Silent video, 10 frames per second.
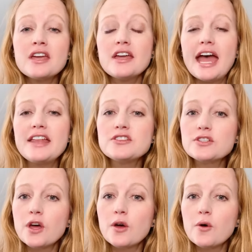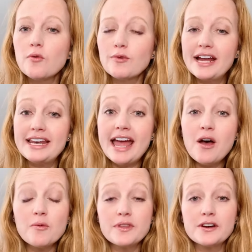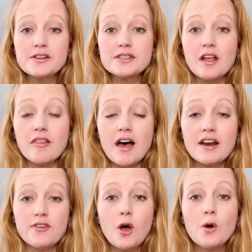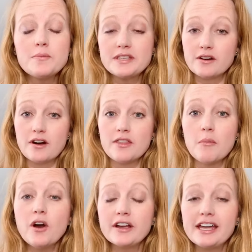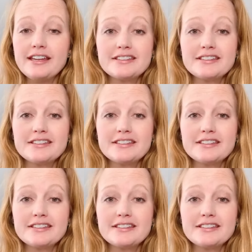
And so right now there's a lot of homes that are on the market.